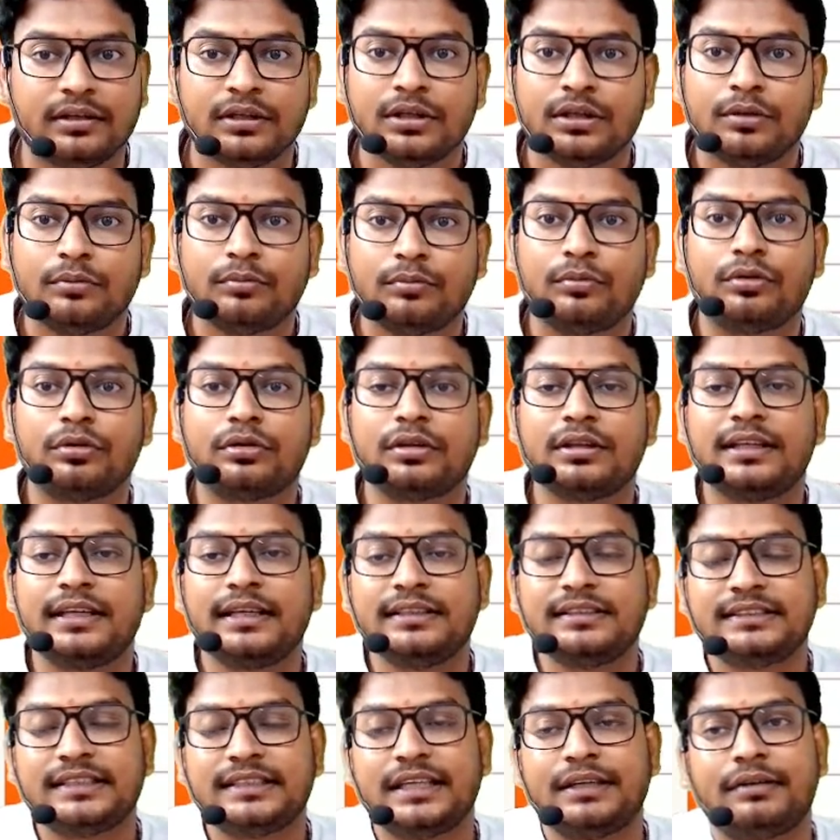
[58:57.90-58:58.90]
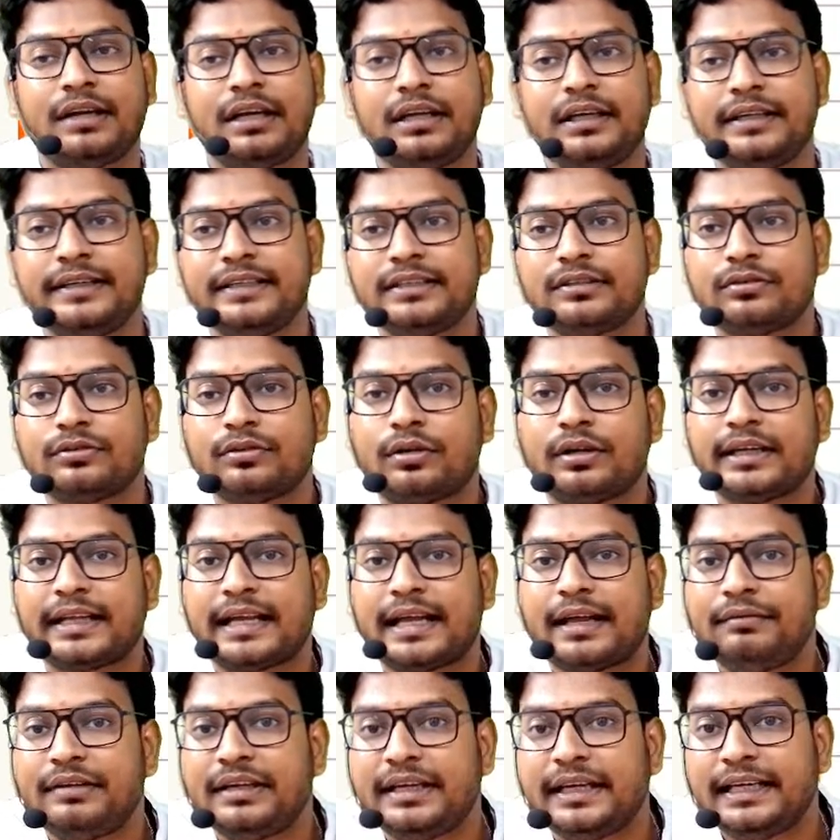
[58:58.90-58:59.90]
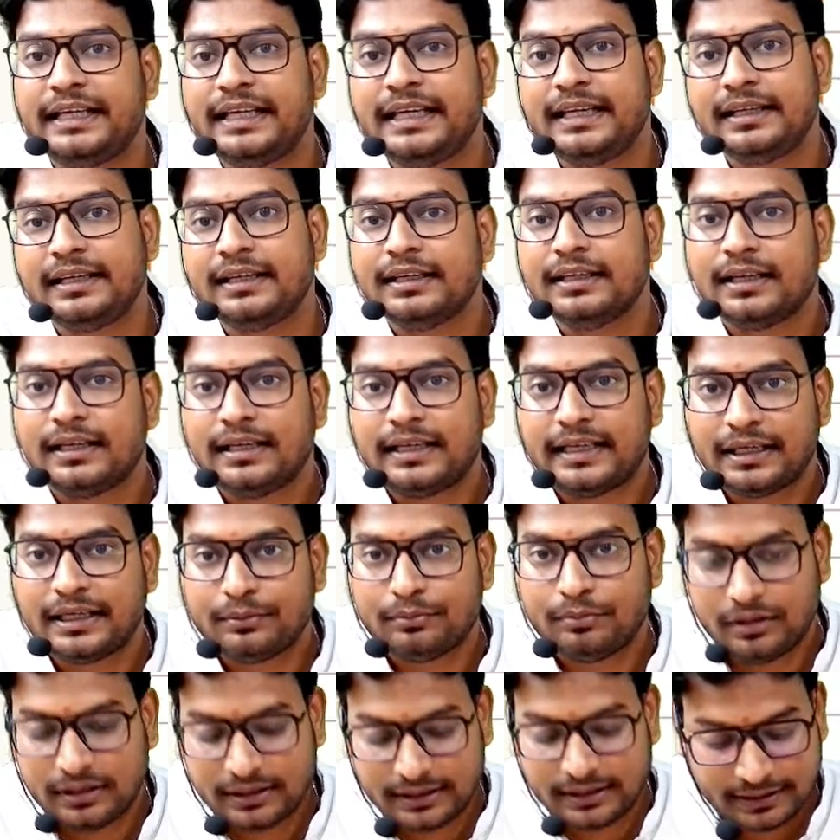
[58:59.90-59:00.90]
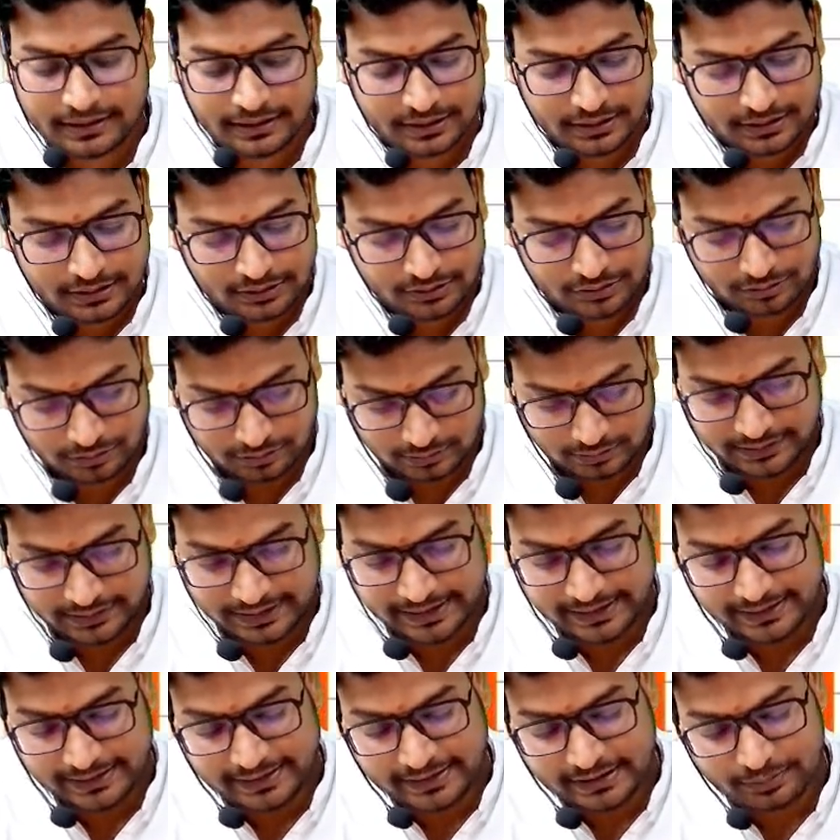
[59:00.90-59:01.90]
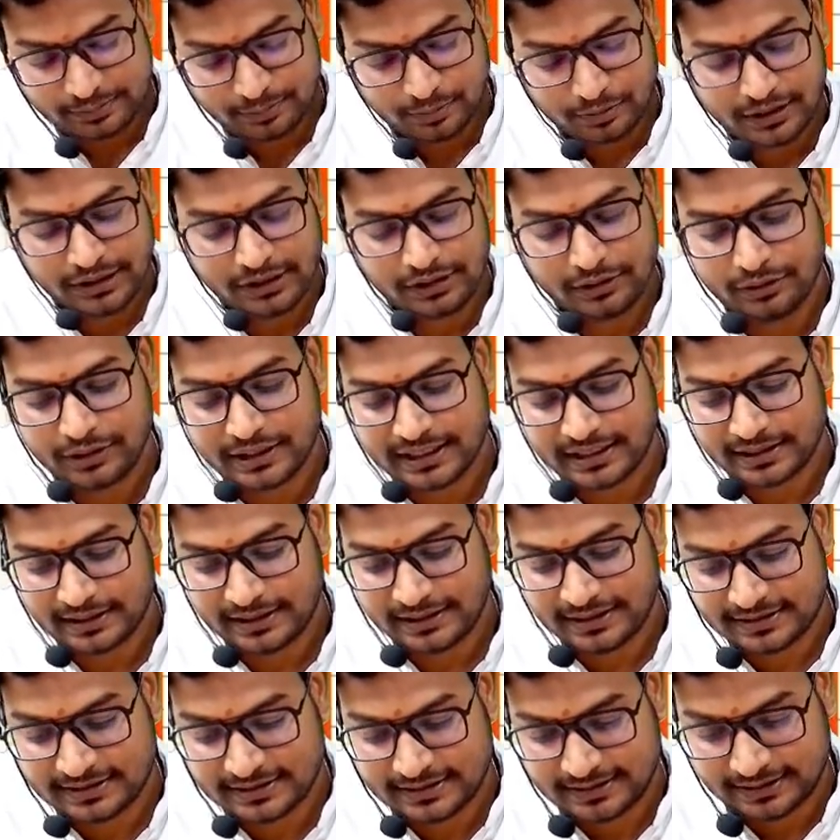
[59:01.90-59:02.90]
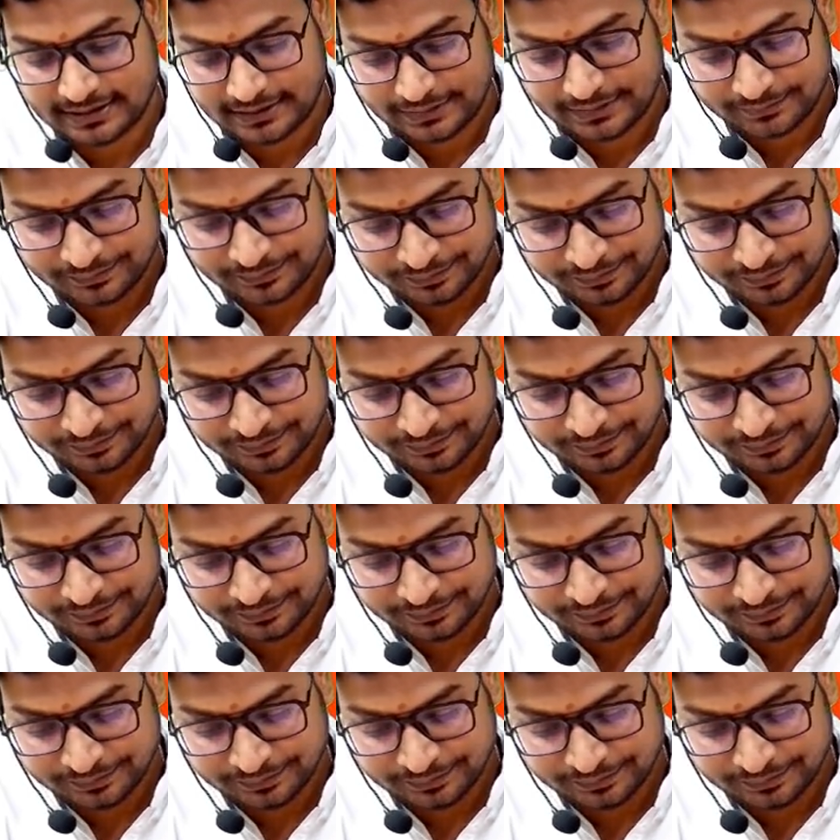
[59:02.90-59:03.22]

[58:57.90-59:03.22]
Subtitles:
More than share value it is not having any liability. So write this point, you can understand.